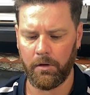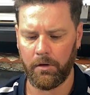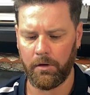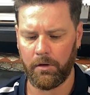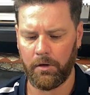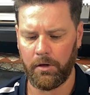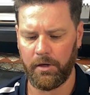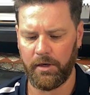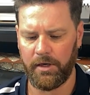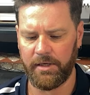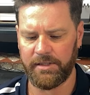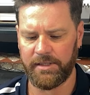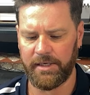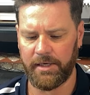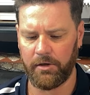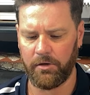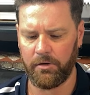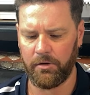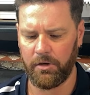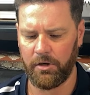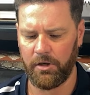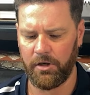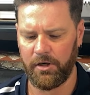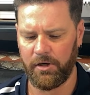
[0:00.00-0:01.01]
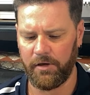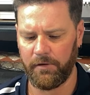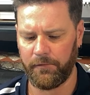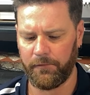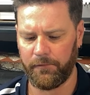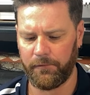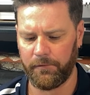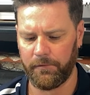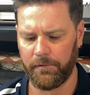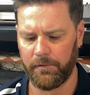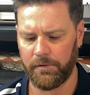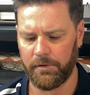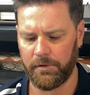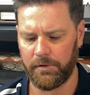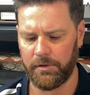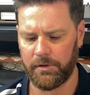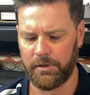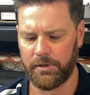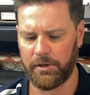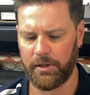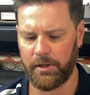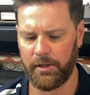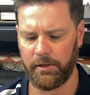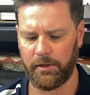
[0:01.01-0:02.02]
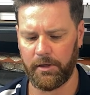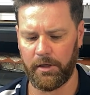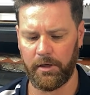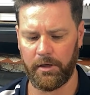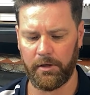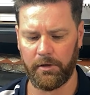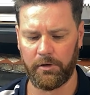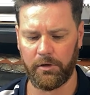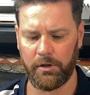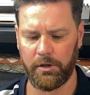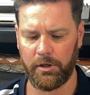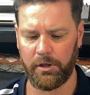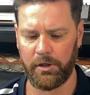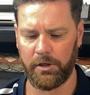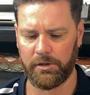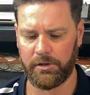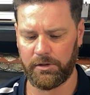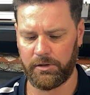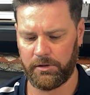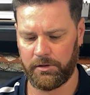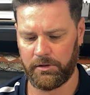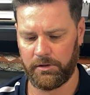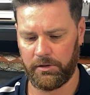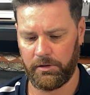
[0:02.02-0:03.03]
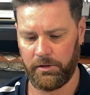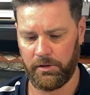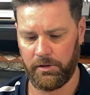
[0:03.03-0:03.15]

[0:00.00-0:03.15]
Close that all off. Slide that across.